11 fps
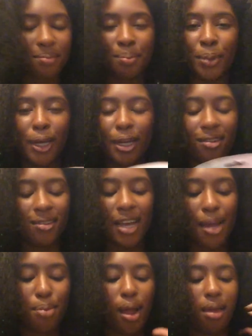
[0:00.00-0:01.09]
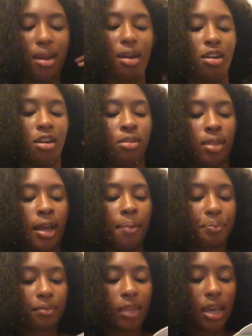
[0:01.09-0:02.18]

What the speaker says: but I'm probably not going to do that.